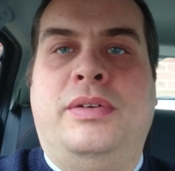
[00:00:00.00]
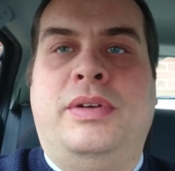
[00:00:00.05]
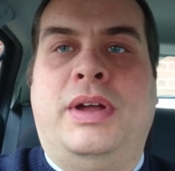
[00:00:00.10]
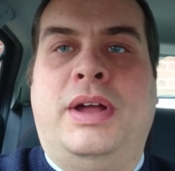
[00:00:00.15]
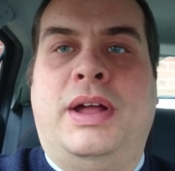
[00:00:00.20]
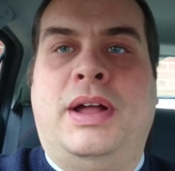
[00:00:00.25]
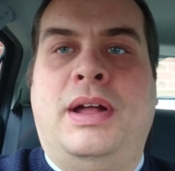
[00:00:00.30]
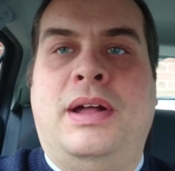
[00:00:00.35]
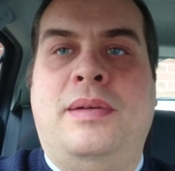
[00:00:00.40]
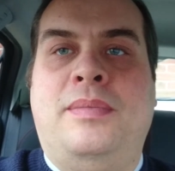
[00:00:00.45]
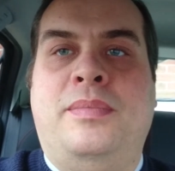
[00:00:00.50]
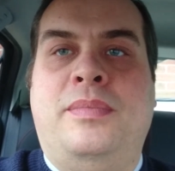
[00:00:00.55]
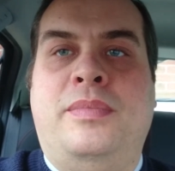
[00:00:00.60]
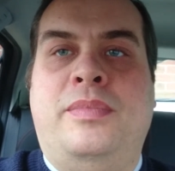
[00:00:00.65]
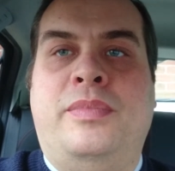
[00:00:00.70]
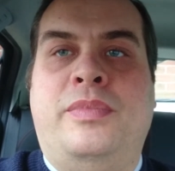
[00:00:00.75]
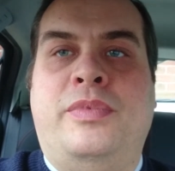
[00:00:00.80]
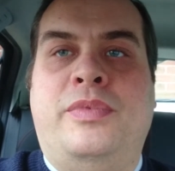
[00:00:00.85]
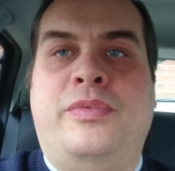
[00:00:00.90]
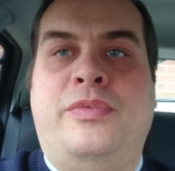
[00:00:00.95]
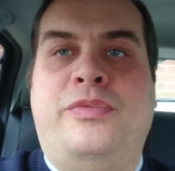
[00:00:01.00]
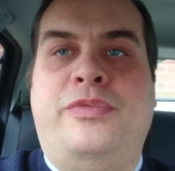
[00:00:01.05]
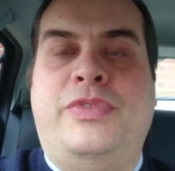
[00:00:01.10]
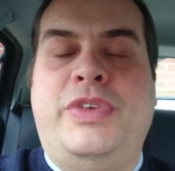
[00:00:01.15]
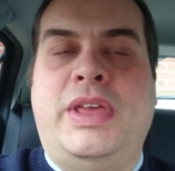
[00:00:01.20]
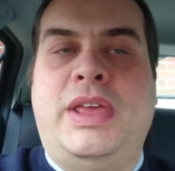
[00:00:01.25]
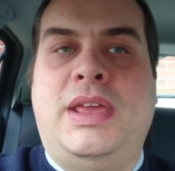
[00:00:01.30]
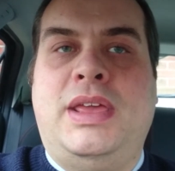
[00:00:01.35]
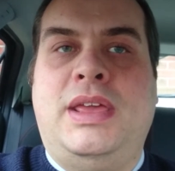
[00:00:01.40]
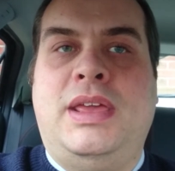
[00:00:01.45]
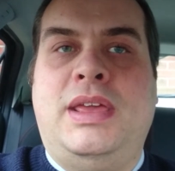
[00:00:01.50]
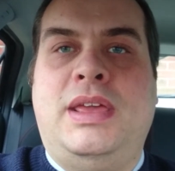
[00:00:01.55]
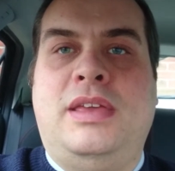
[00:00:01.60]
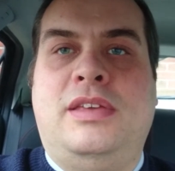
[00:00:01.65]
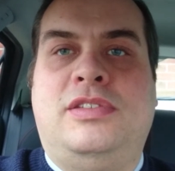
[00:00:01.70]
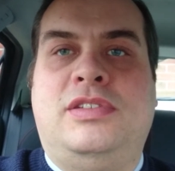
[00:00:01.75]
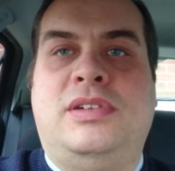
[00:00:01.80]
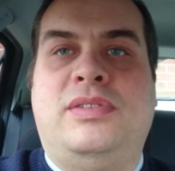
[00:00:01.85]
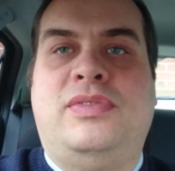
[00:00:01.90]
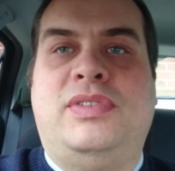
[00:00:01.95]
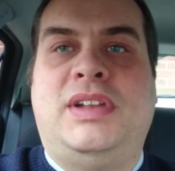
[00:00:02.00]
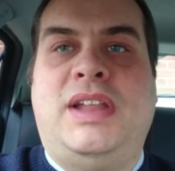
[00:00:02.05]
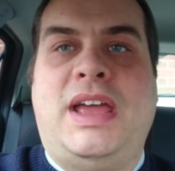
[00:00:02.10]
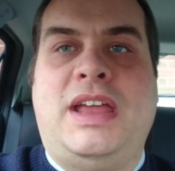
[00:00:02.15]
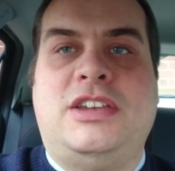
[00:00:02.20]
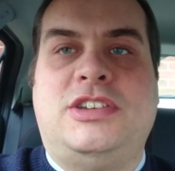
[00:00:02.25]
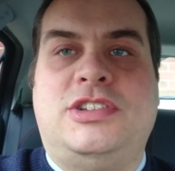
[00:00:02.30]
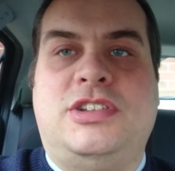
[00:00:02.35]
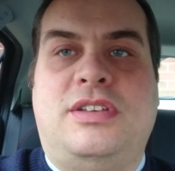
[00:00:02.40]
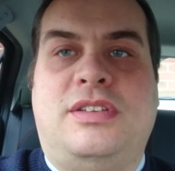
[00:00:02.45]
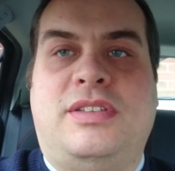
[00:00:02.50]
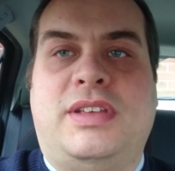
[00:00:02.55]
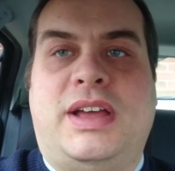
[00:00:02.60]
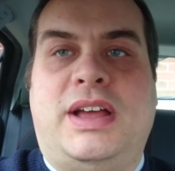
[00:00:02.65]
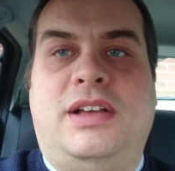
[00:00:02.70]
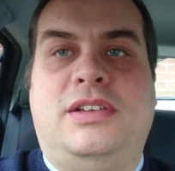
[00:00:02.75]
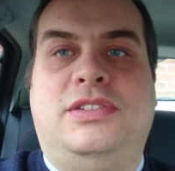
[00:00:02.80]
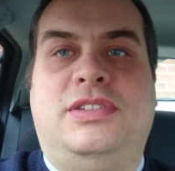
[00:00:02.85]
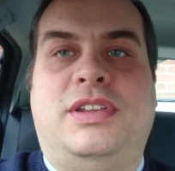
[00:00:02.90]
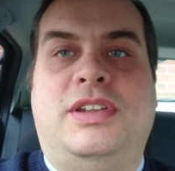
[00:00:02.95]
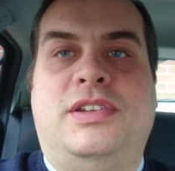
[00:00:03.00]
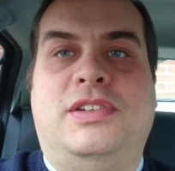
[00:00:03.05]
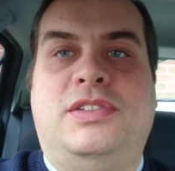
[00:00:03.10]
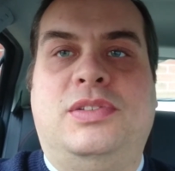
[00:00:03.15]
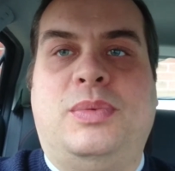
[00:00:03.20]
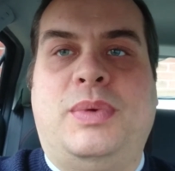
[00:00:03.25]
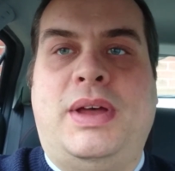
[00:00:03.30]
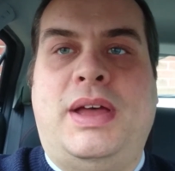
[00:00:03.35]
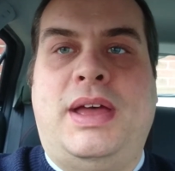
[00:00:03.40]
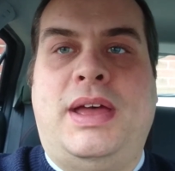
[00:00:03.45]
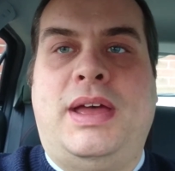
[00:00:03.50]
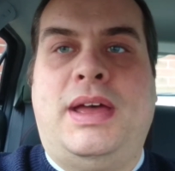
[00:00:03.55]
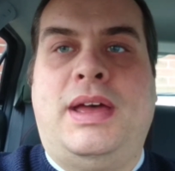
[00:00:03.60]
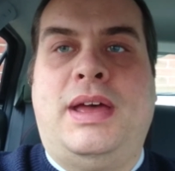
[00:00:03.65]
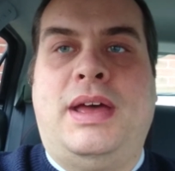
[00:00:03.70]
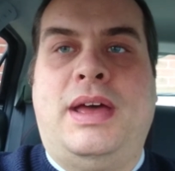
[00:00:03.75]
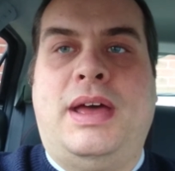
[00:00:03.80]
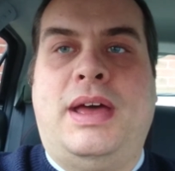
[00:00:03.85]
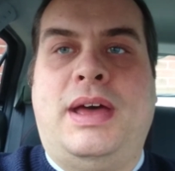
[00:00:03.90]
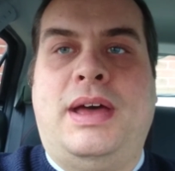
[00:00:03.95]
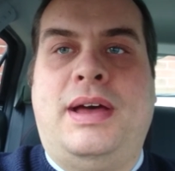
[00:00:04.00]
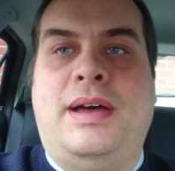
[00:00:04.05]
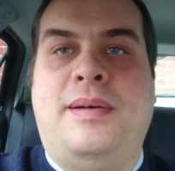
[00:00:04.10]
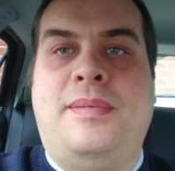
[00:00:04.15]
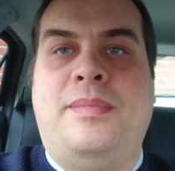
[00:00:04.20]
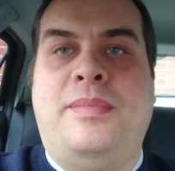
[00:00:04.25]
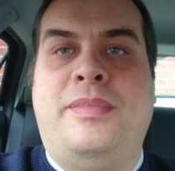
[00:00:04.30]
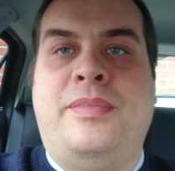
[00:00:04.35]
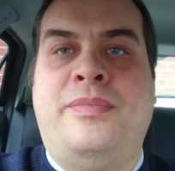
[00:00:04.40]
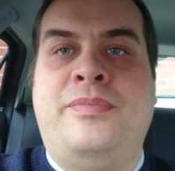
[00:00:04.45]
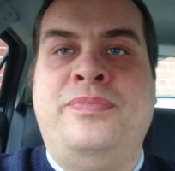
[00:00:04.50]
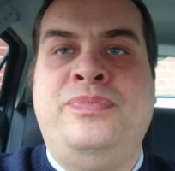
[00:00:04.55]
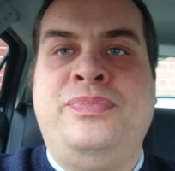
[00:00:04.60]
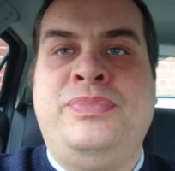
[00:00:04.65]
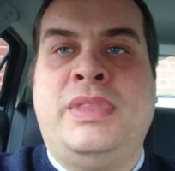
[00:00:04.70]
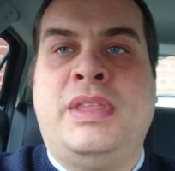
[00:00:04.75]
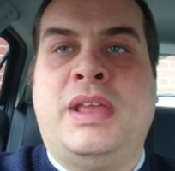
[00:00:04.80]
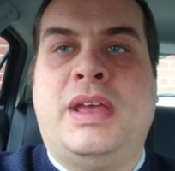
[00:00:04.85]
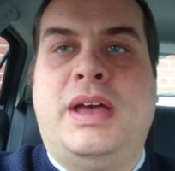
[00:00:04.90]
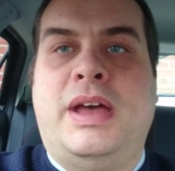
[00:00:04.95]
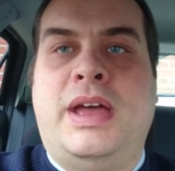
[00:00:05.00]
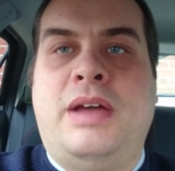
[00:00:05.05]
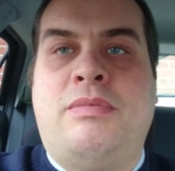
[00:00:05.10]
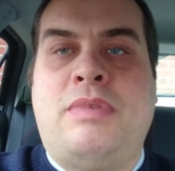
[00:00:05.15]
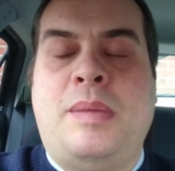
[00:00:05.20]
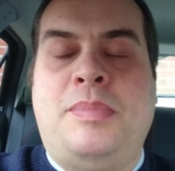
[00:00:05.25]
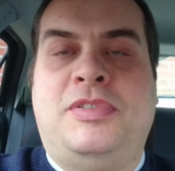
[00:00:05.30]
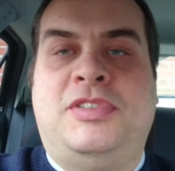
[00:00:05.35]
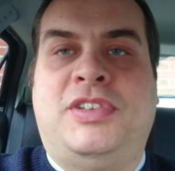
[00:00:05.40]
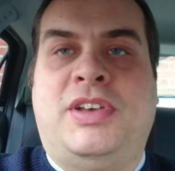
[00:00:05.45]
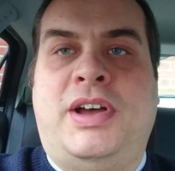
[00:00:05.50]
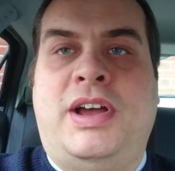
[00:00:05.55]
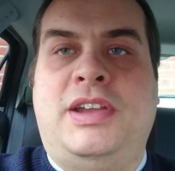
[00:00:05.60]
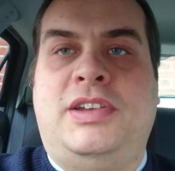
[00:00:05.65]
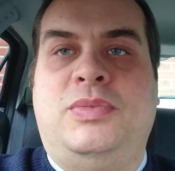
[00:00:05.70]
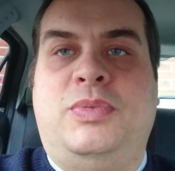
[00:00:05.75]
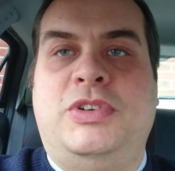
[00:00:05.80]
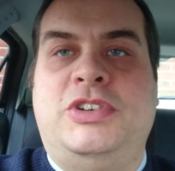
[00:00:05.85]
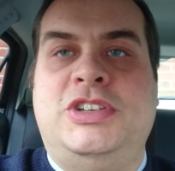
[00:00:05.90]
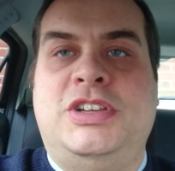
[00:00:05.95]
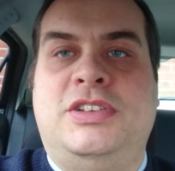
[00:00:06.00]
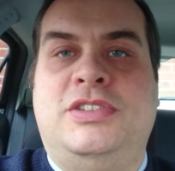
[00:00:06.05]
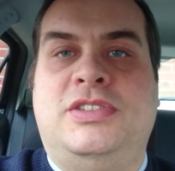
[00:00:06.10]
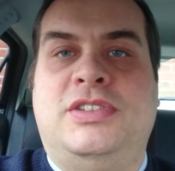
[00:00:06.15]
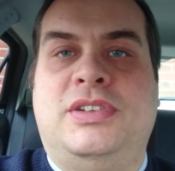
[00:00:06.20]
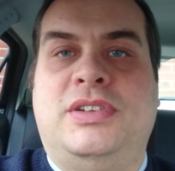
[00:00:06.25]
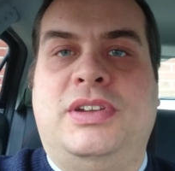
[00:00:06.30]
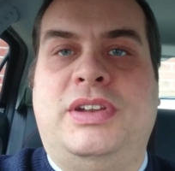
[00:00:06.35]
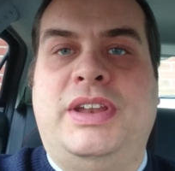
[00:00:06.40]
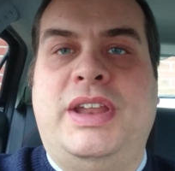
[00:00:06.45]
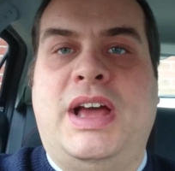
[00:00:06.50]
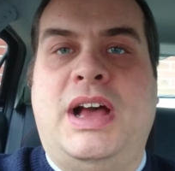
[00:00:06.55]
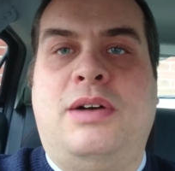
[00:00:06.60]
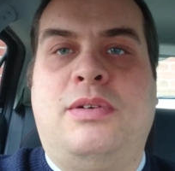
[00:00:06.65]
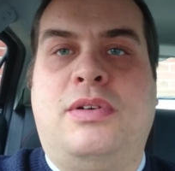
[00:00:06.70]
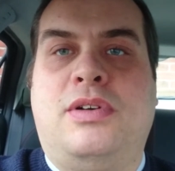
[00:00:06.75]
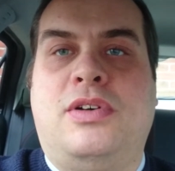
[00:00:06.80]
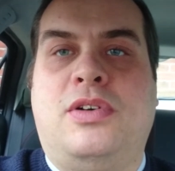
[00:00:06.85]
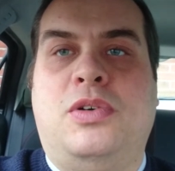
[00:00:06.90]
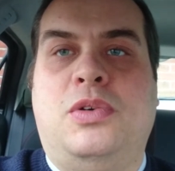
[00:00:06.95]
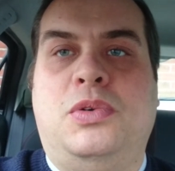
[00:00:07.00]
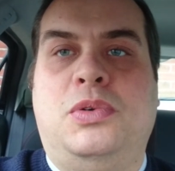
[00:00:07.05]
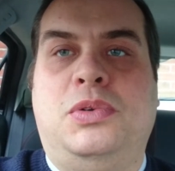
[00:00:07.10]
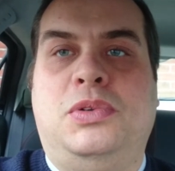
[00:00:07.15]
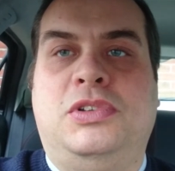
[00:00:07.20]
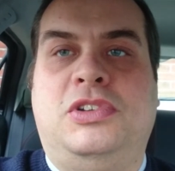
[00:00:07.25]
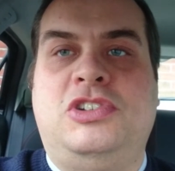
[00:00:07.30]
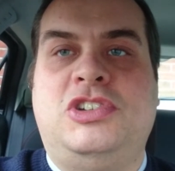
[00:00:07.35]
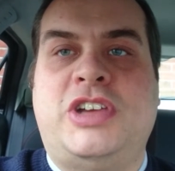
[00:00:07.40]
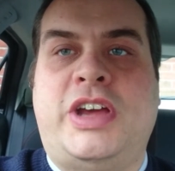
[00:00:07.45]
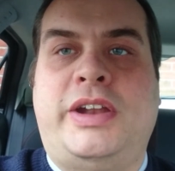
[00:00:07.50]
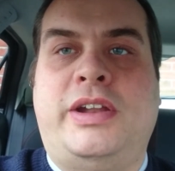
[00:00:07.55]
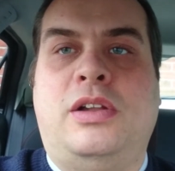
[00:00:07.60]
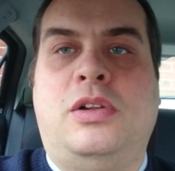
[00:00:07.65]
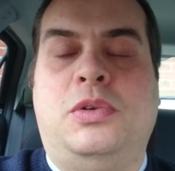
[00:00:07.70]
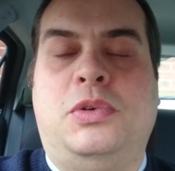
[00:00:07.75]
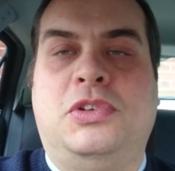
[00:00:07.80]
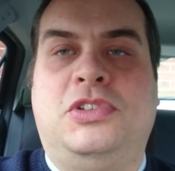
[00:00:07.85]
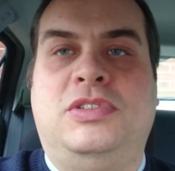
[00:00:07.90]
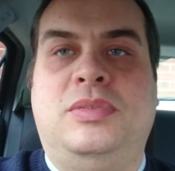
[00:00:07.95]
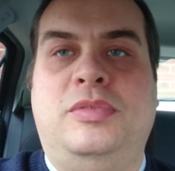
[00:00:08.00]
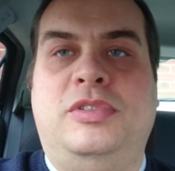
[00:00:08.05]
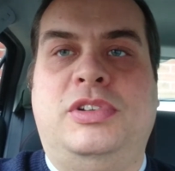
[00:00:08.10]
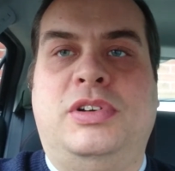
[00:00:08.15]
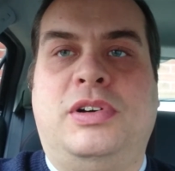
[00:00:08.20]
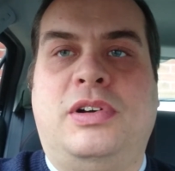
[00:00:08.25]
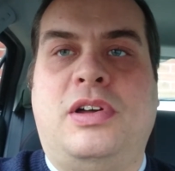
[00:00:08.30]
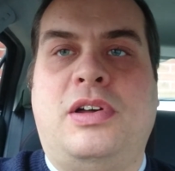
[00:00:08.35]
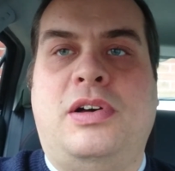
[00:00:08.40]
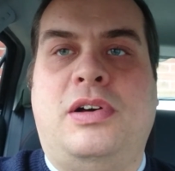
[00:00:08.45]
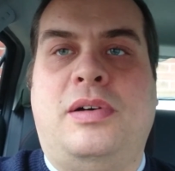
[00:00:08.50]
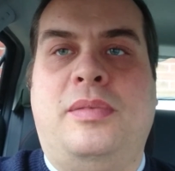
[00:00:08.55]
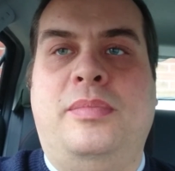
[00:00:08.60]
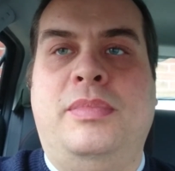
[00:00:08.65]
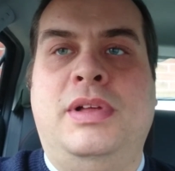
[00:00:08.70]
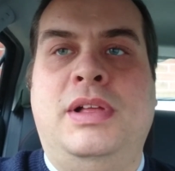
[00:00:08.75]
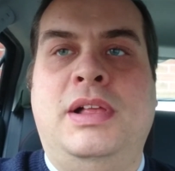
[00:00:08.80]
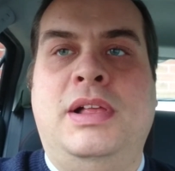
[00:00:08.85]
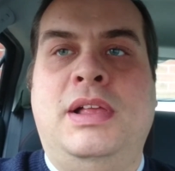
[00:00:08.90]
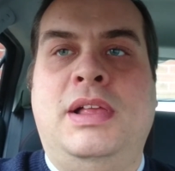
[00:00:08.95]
the sort of late 2000s, where a website which is now called channelawesome.com,